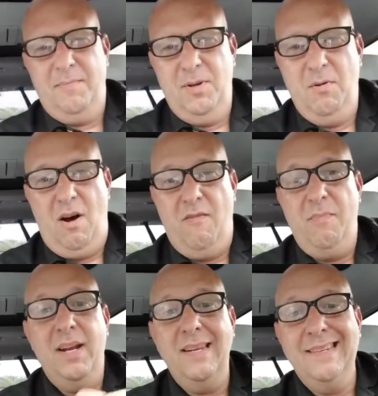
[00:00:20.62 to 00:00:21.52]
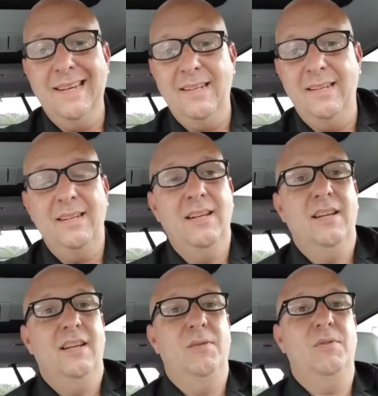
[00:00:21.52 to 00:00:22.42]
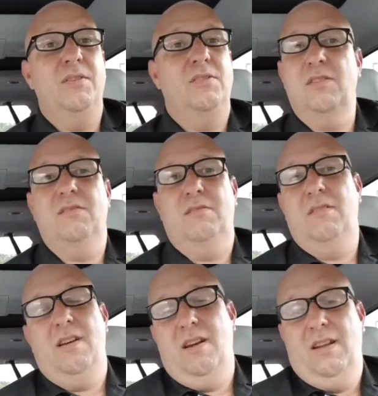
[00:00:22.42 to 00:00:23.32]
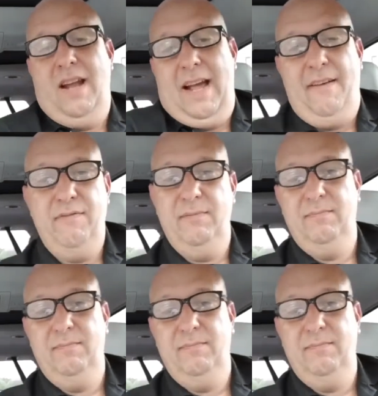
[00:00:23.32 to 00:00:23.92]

this podcast to share with you what others are